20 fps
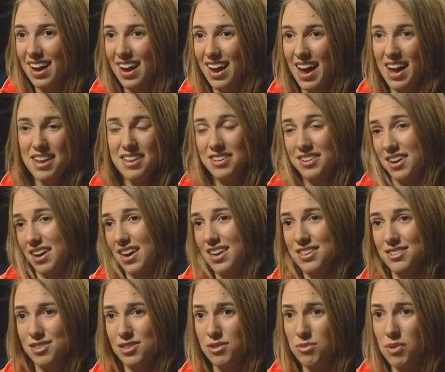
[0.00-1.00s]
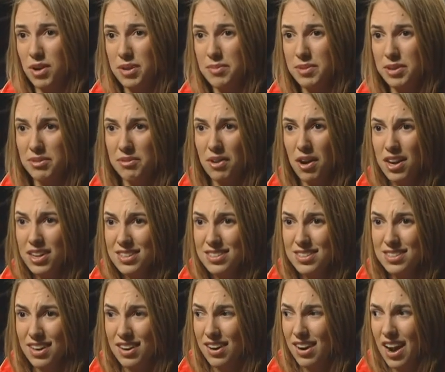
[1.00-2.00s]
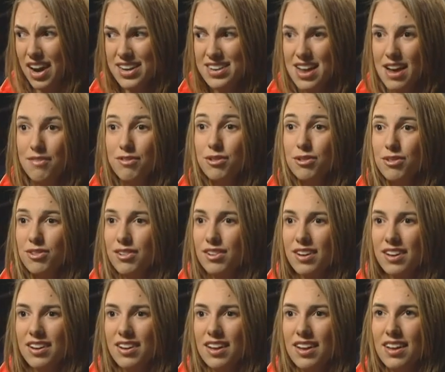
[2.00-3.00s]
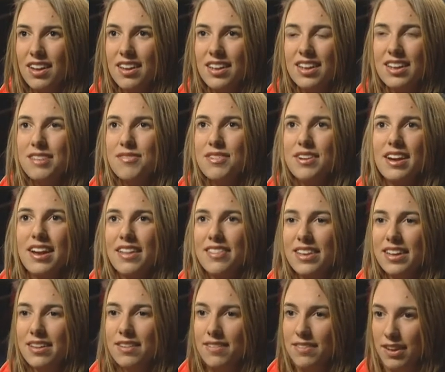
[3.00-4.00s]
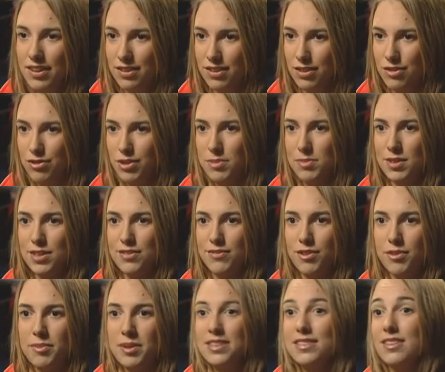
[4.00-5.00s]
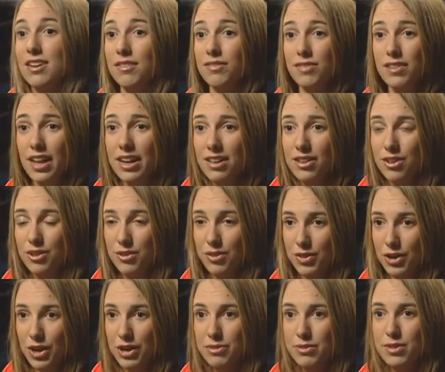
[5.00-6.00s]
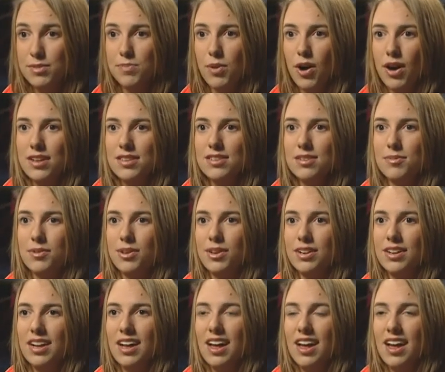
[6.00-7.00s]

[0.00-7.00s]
I, I used to want to be a rock star. I never even had the insight to dream this for myself, let alone thought it was possible.